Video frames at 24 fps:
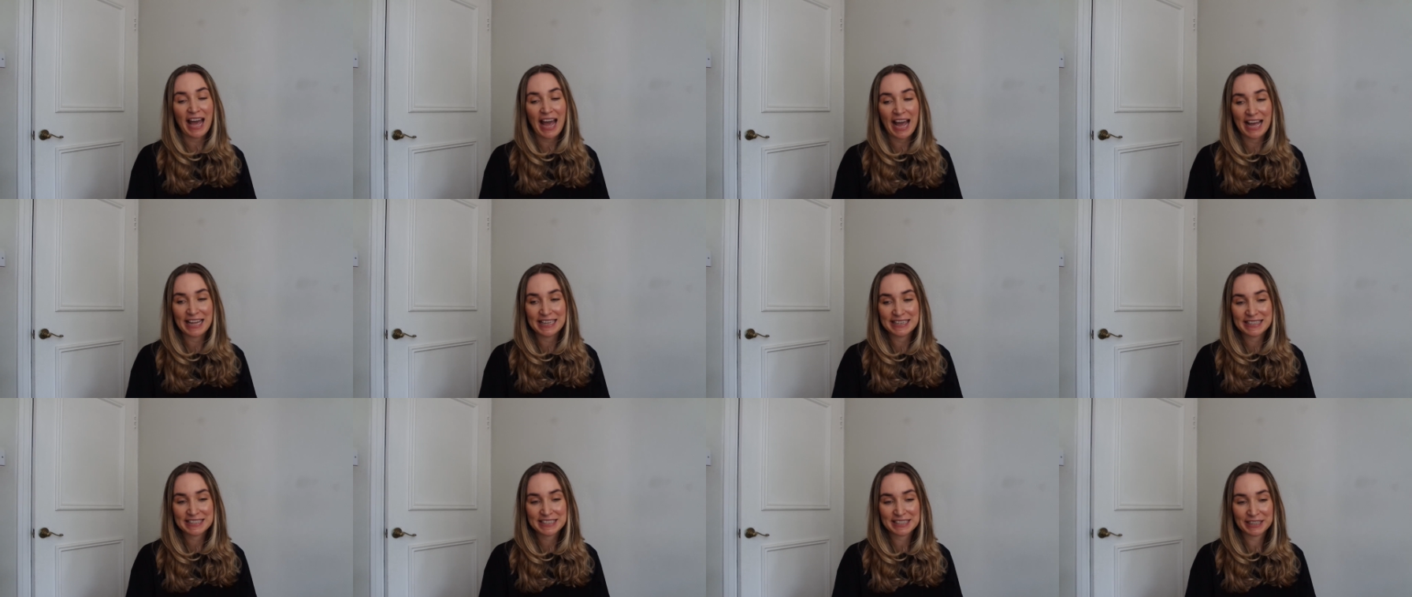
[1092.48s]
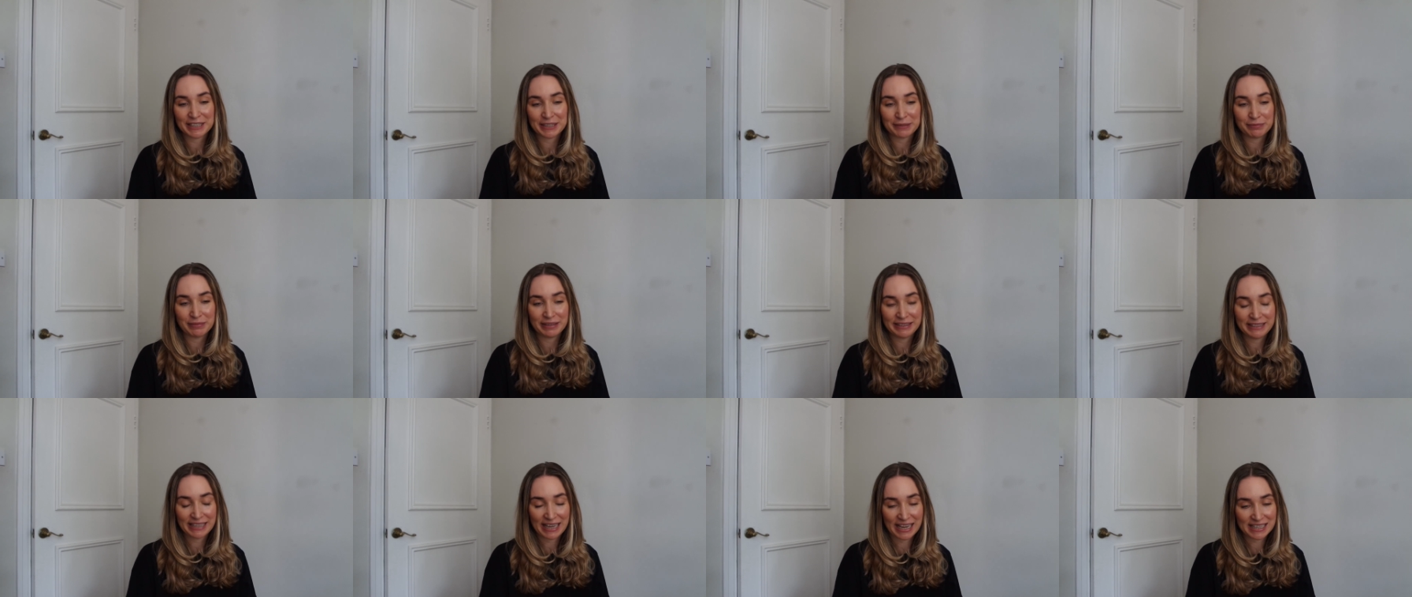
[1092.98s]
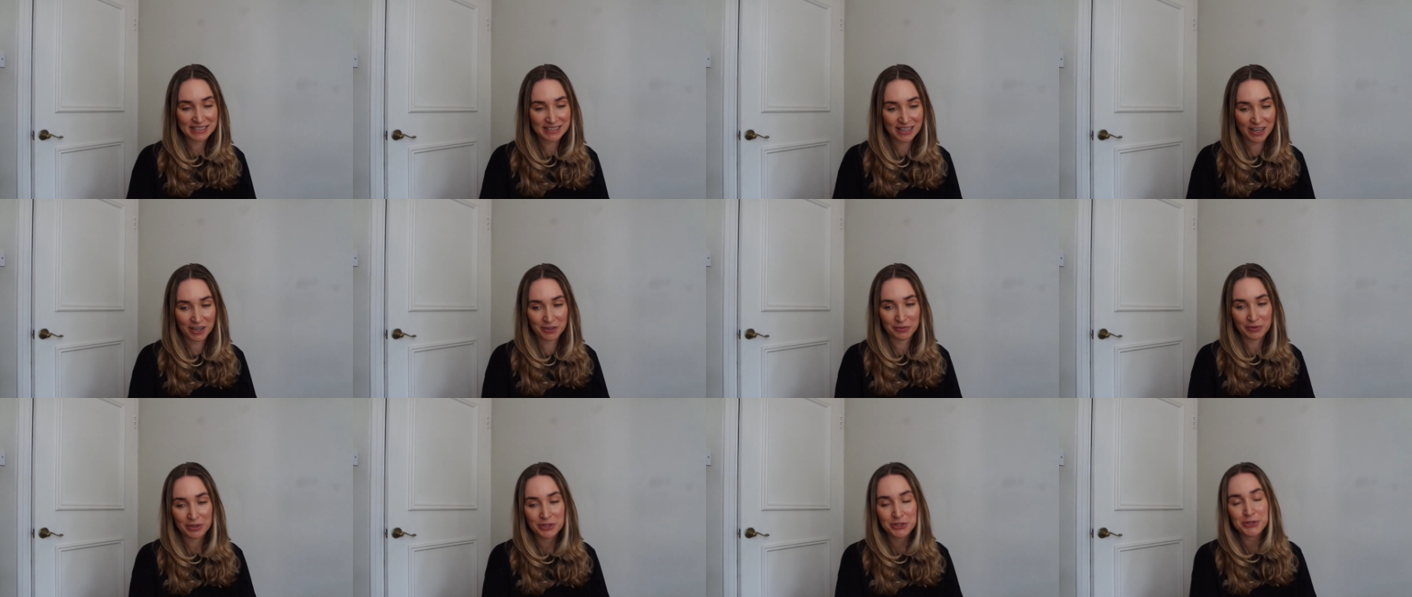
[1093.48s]
And yes,
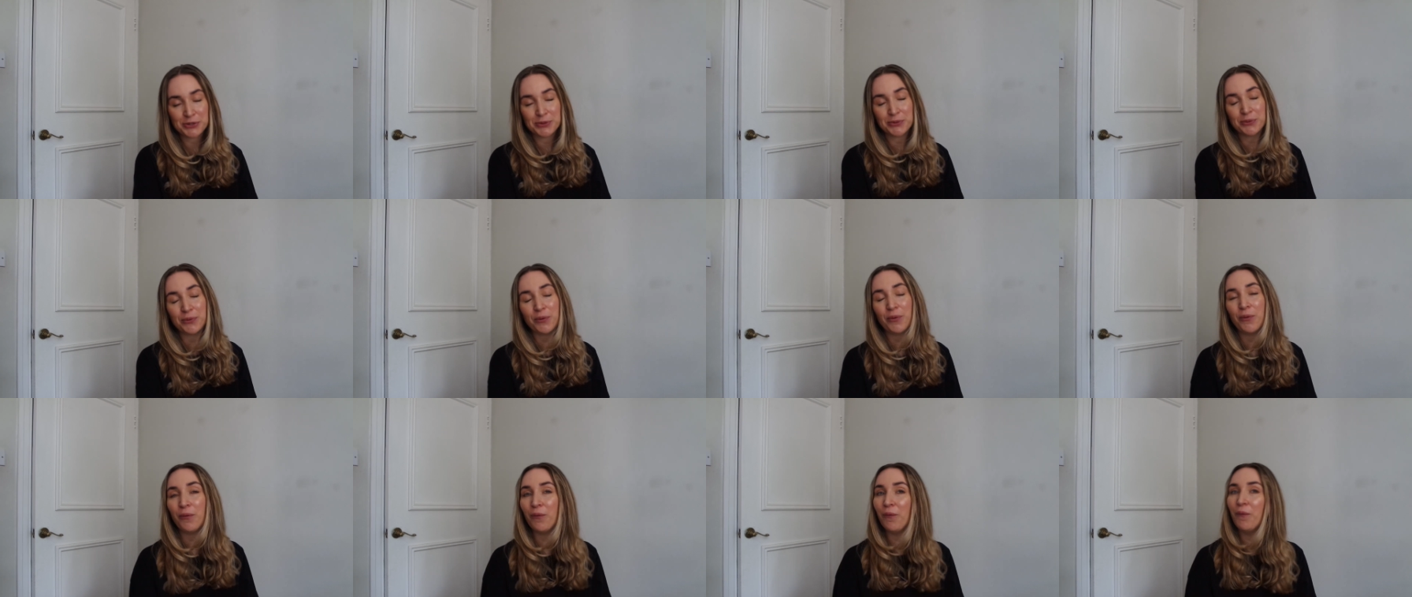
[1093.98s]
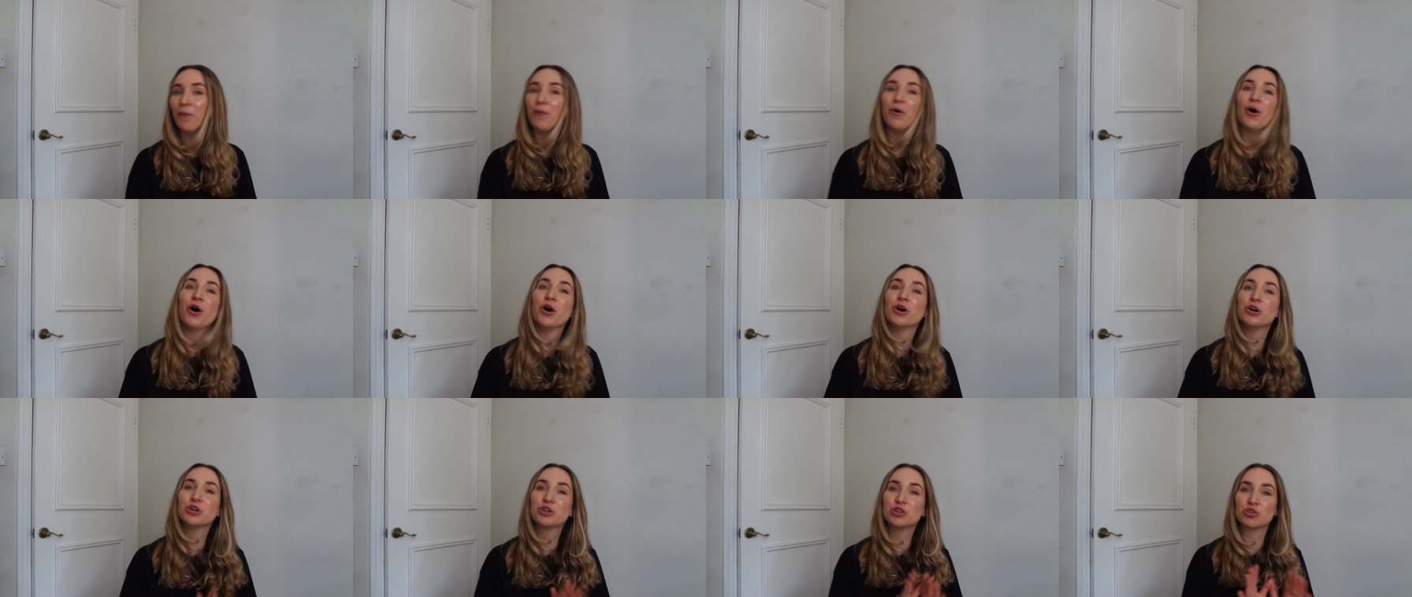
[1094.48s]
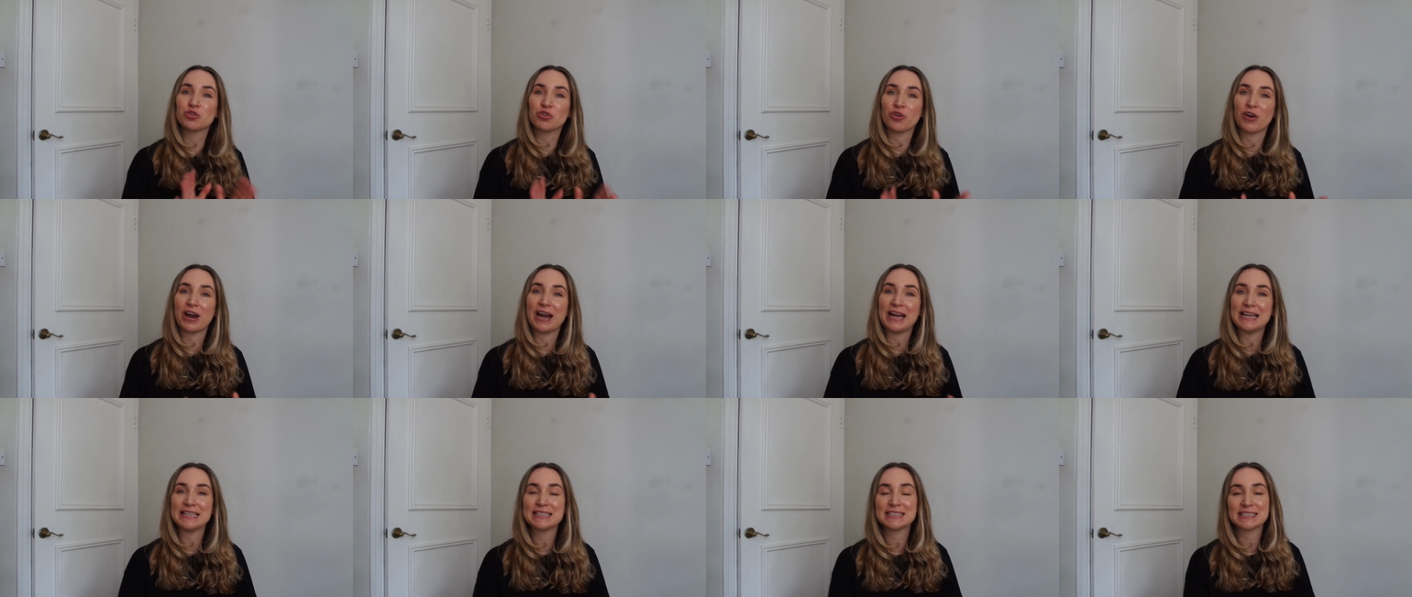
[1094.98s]
I wish you all a
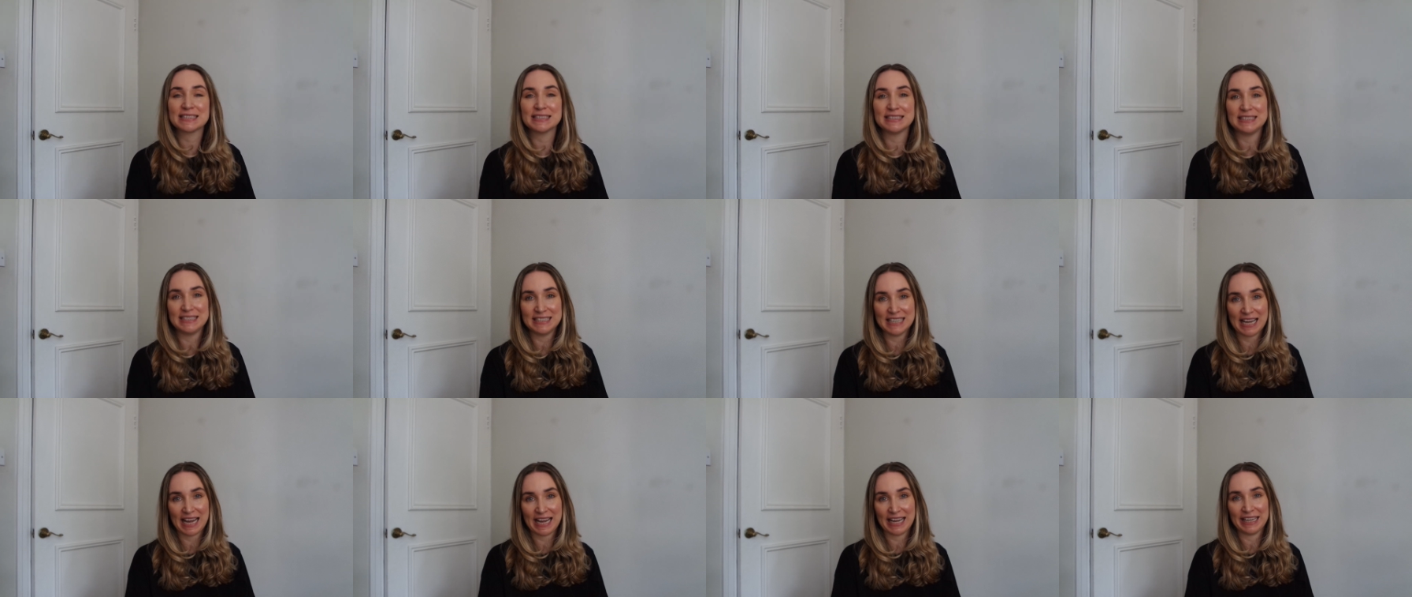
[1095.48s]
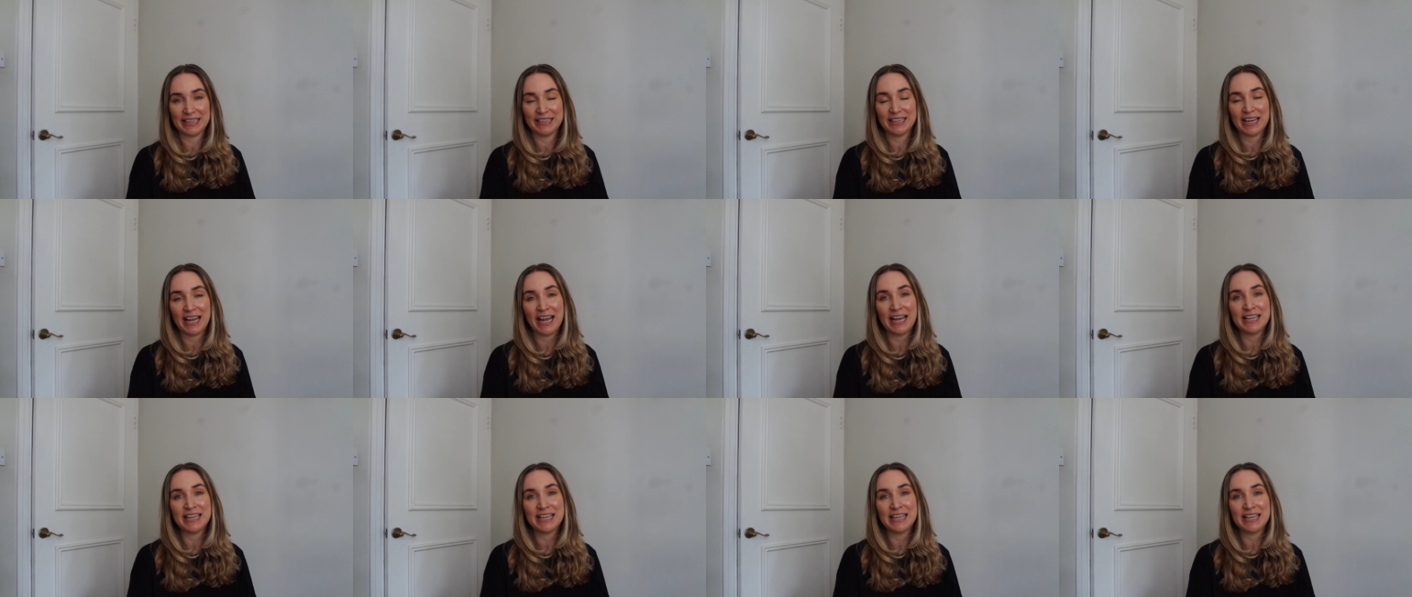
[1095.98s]
great day.